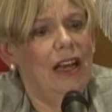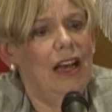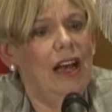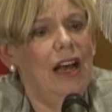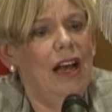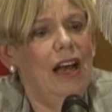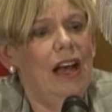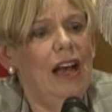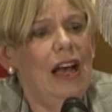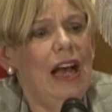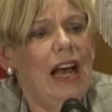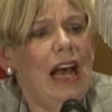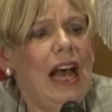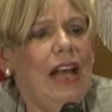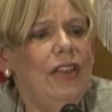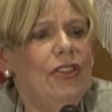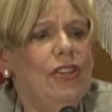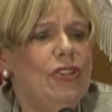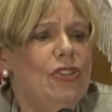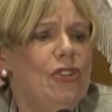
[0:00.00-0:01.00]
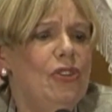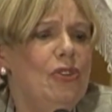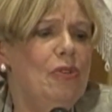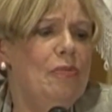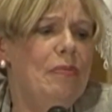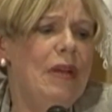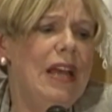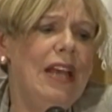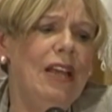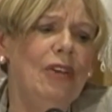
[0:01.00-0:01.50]
Uh, and the
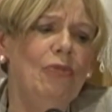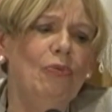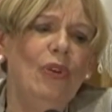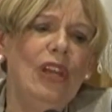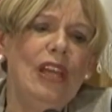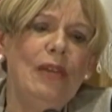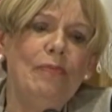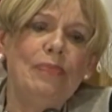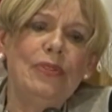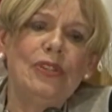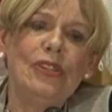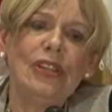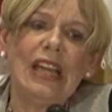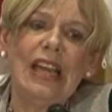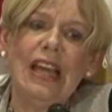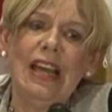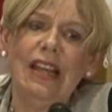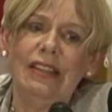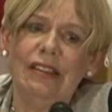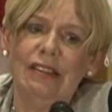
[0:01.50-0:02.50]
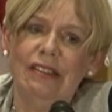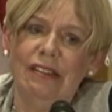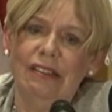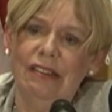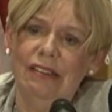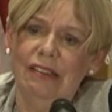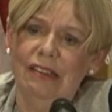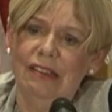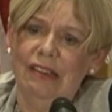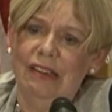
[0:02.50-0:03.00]
two men weep together,
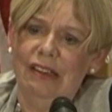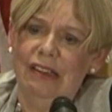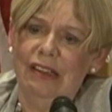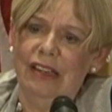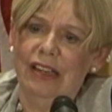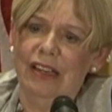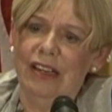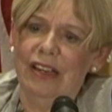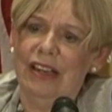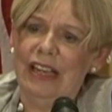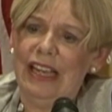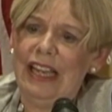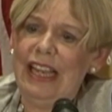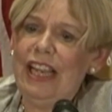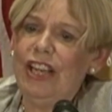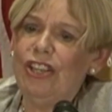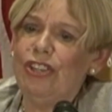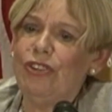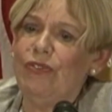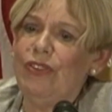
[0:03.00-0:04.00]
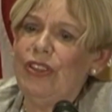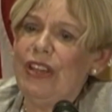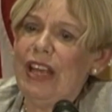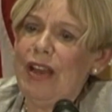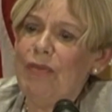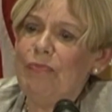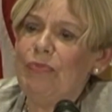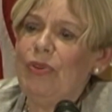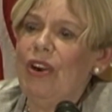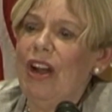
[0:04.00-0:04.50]
each for
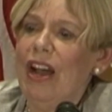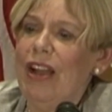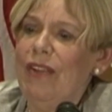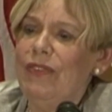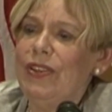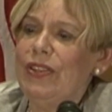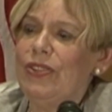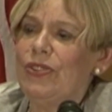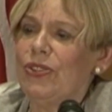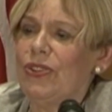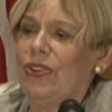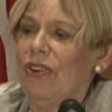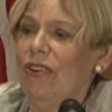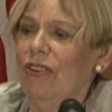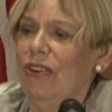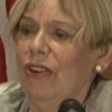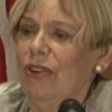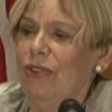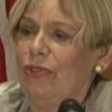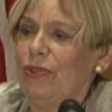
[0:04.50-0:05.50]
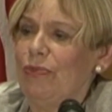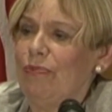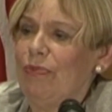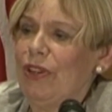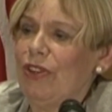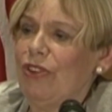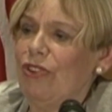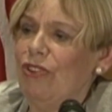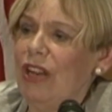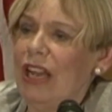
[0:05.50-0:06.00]
their private sorrows,
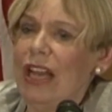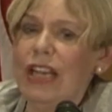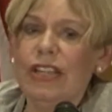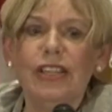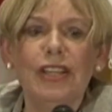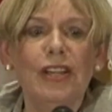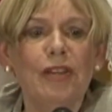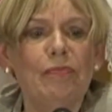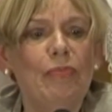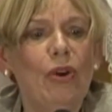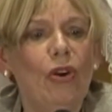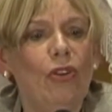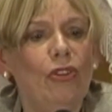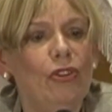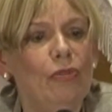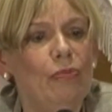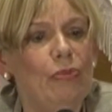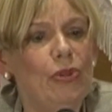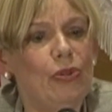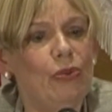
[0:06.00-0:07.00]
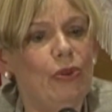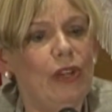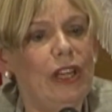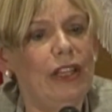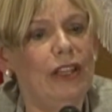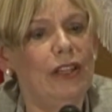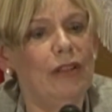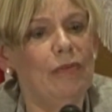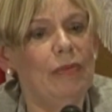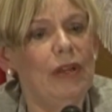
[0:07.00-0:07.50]
but creating a bond
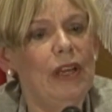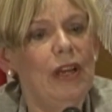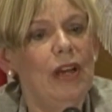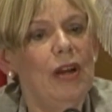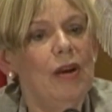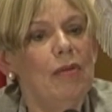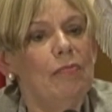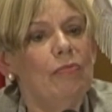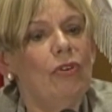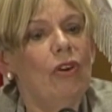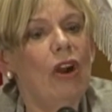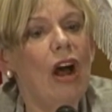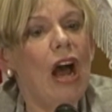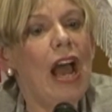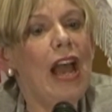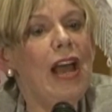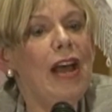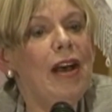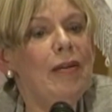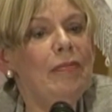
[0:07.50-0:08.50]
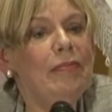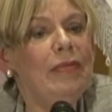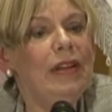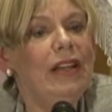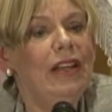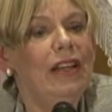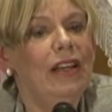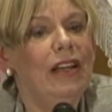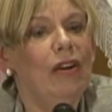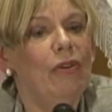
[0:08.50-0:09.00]
between them.
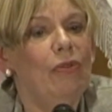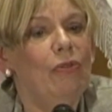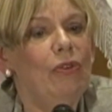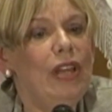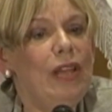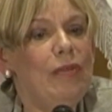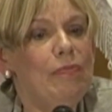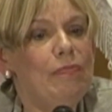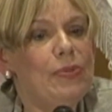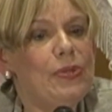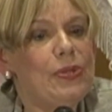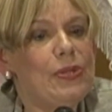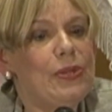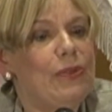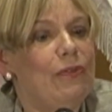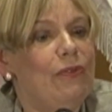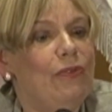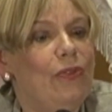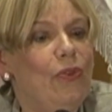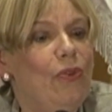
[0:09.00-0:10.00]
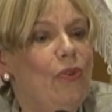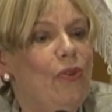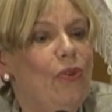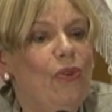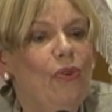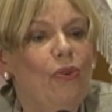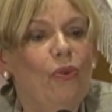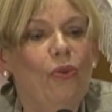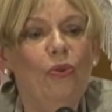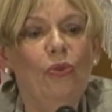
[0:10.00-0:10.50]
Priam weeps
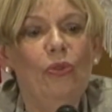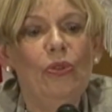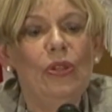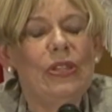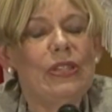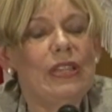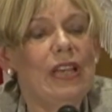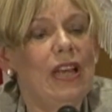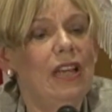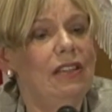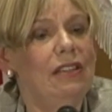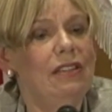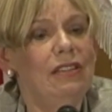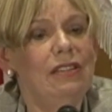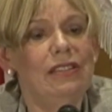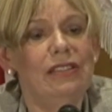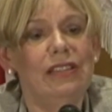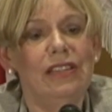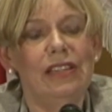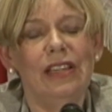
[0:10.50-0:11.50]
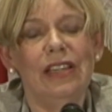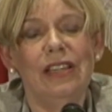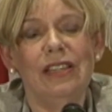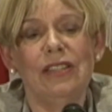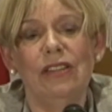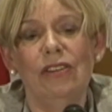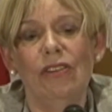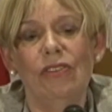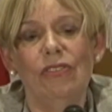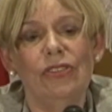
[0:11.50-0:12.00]
for all the sons that he
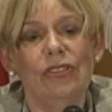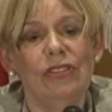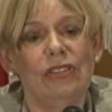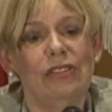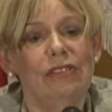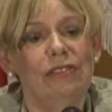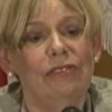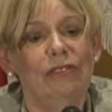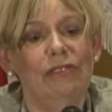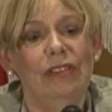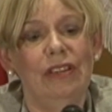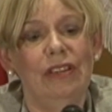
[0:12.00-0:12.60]
has lost,